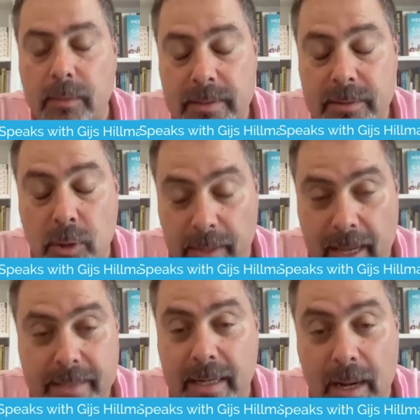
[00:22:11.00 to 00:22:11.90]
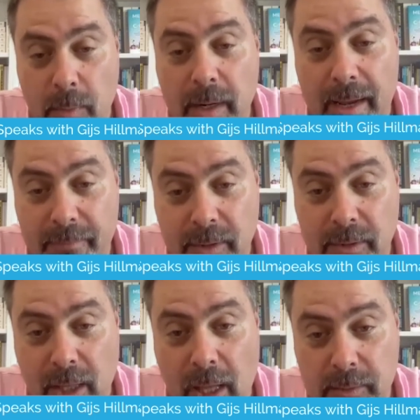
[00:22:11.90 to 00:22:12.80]
sorry. I said, I want to have
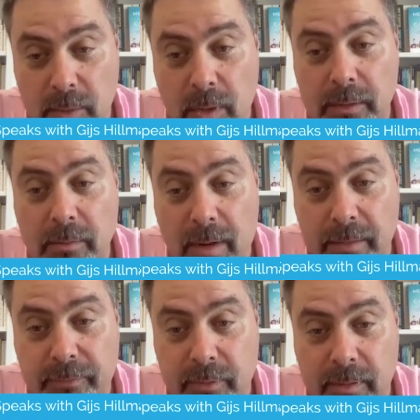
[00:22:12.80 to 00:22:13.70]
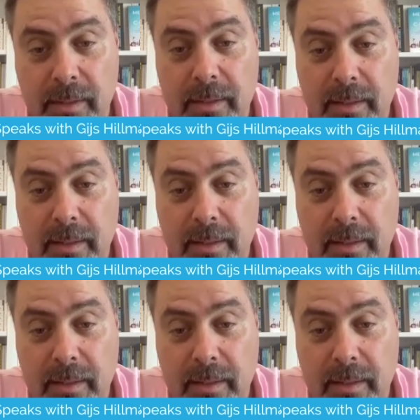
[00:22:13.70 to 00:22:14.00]
the condo on the ground floor.